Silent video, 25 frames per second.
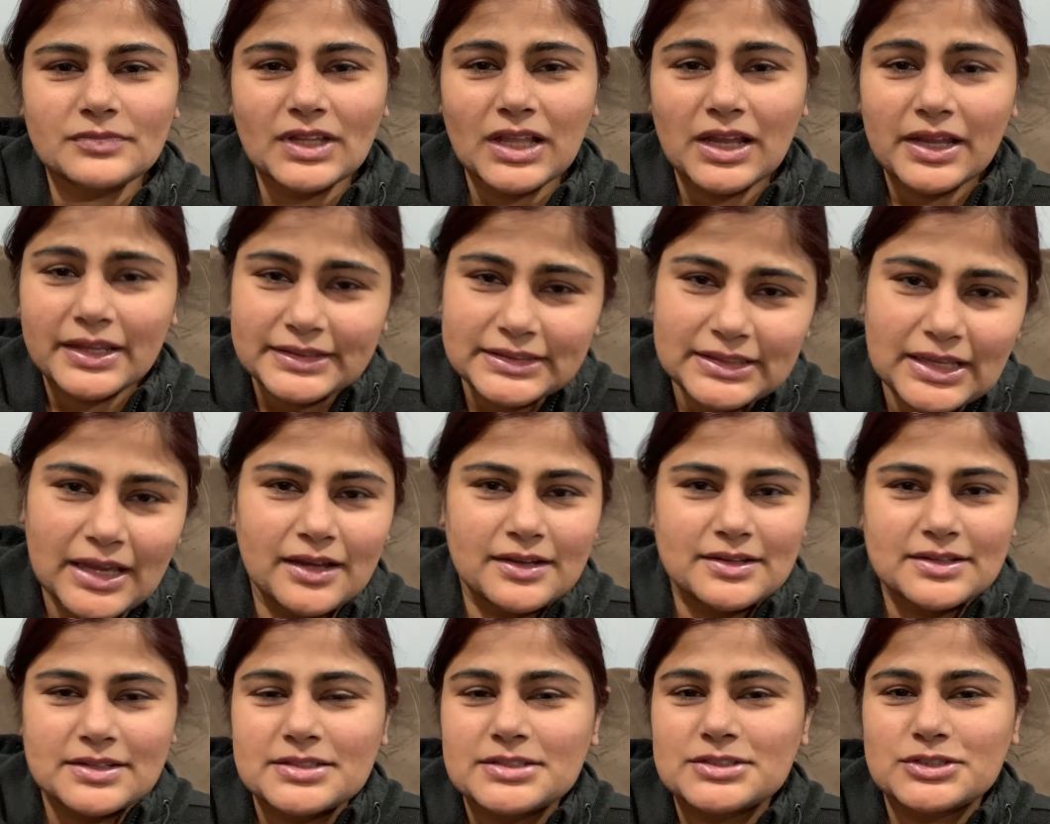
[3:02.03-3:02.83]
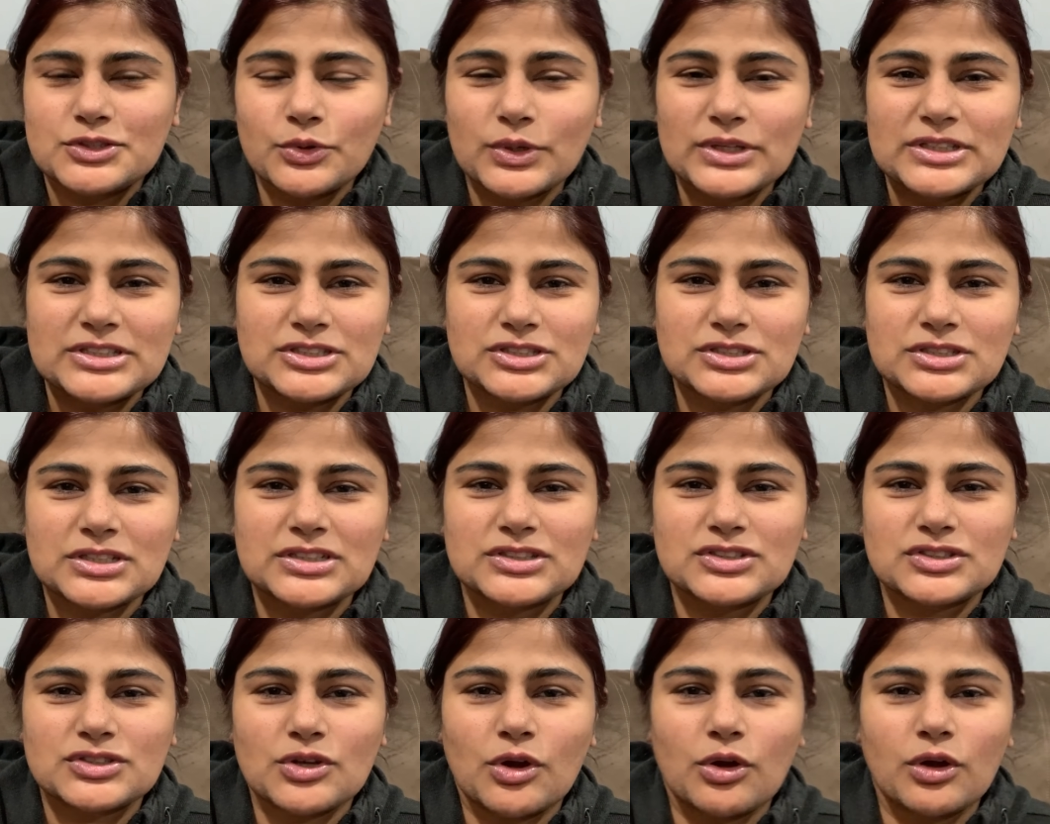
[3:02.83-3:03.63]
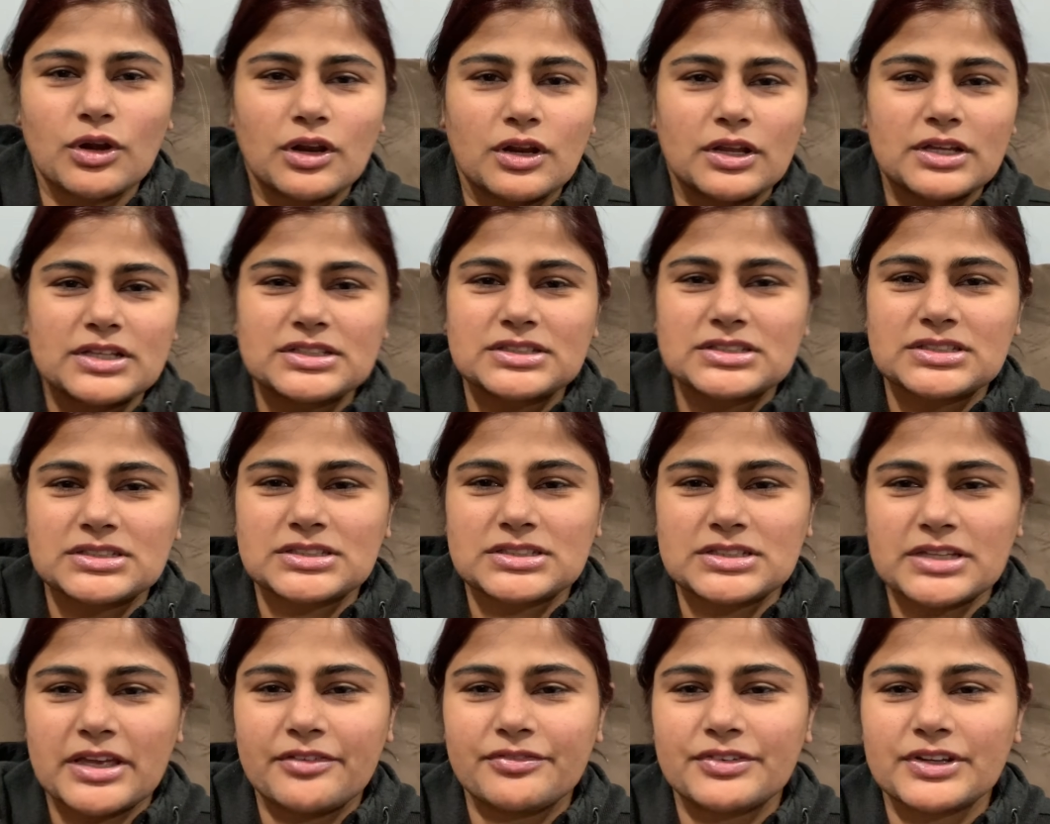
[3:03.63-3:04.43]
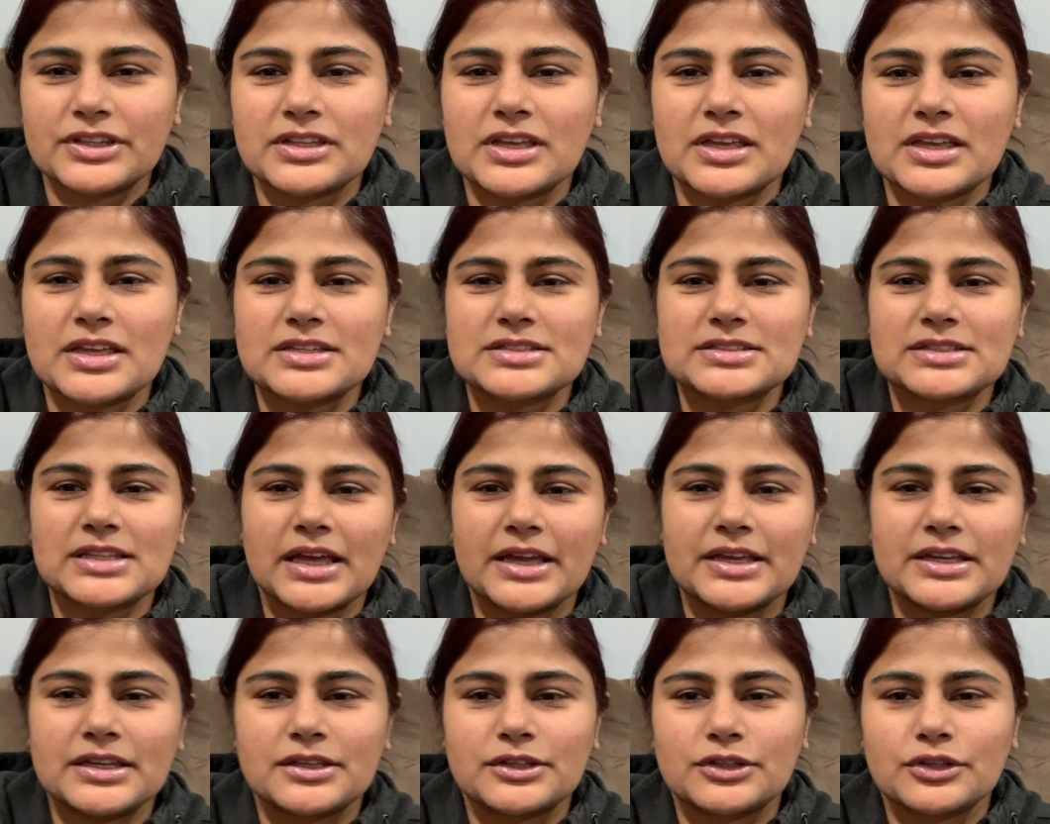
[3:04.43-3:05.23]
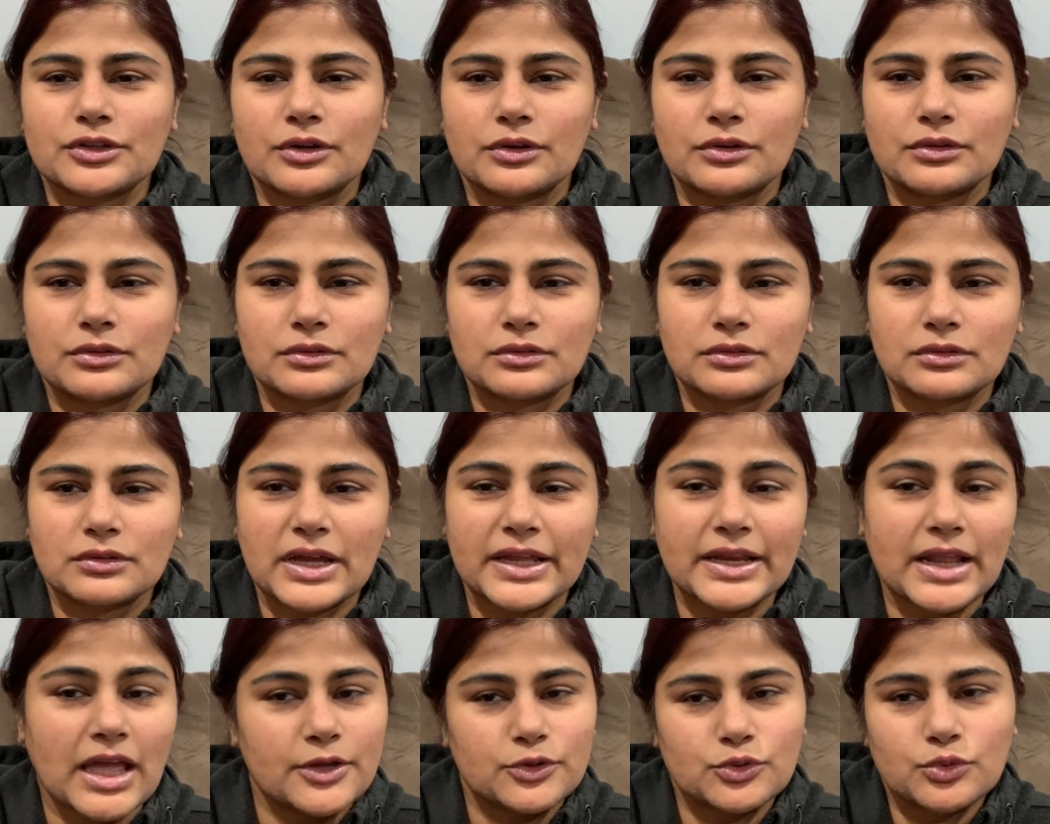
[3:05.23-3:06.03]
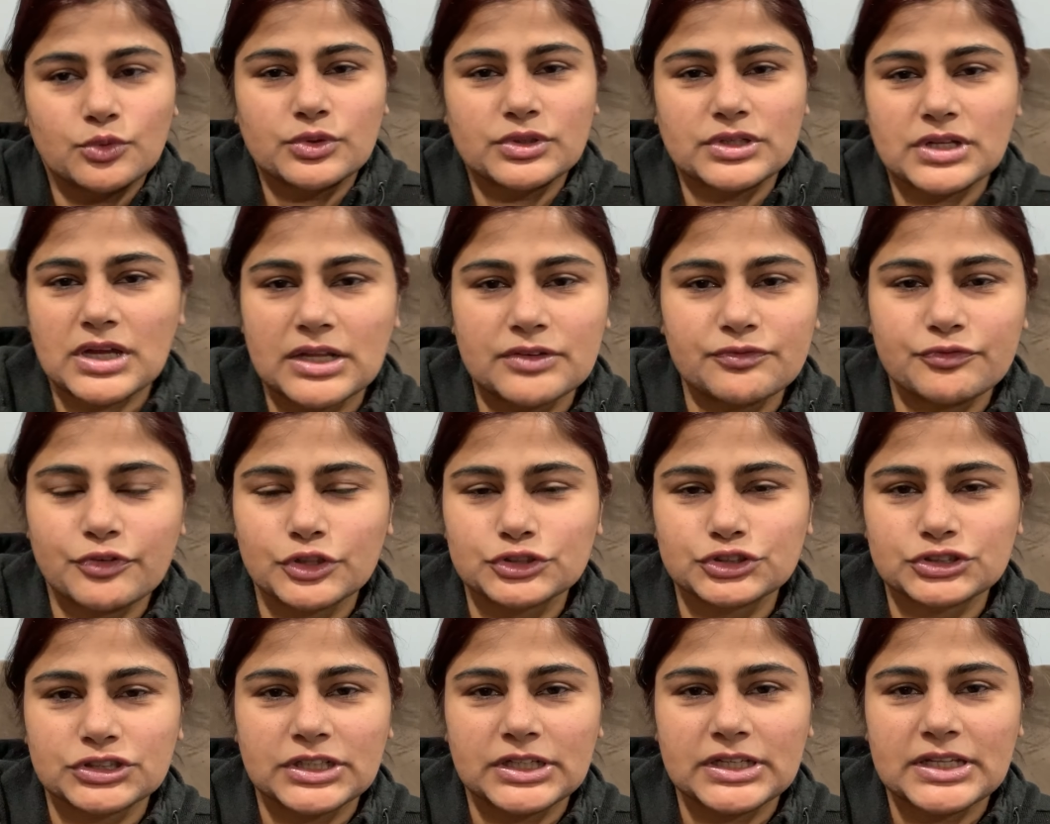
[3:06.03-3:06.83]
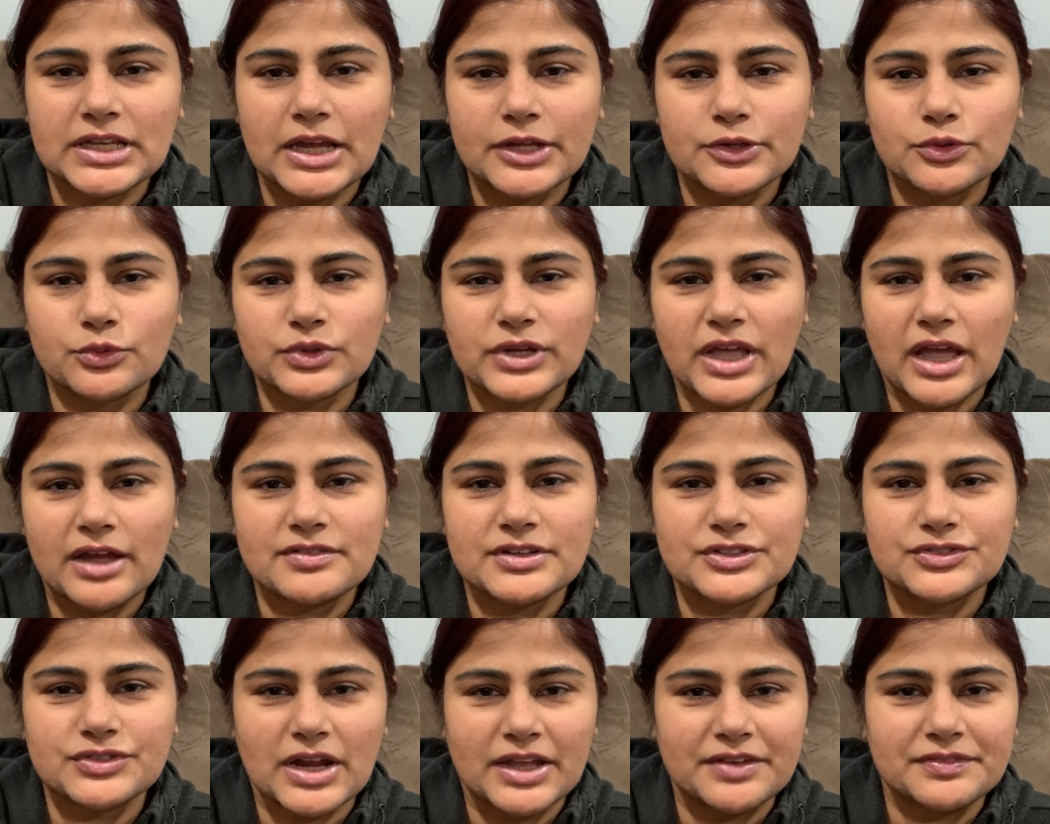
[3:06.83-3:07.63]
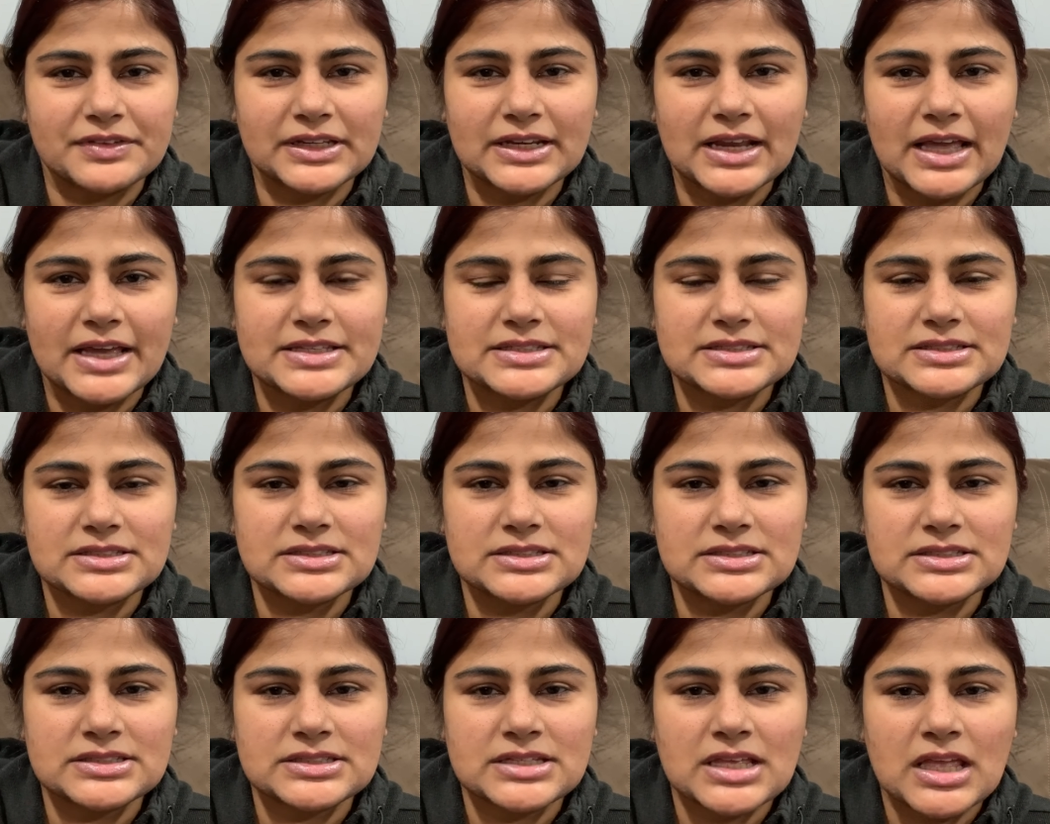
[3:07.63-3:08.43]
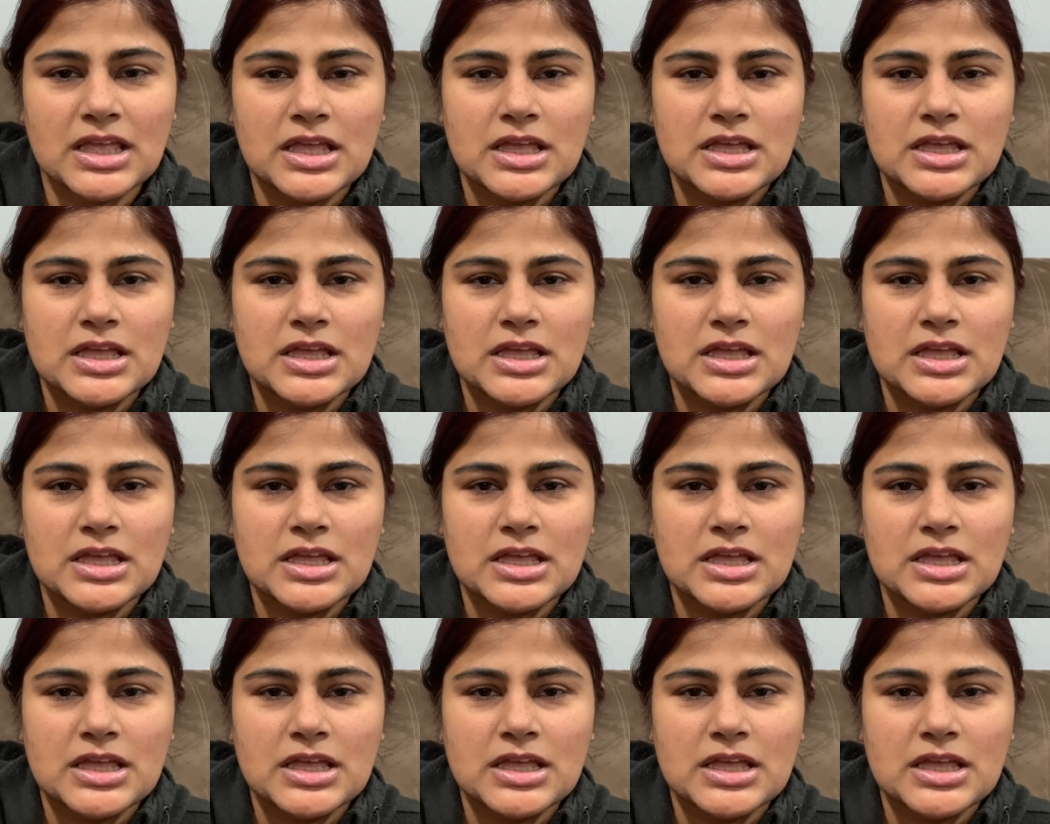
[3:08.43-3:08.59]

yeah so it's it's all it's everything is like you know and i don't unfortunately i don't have a driving license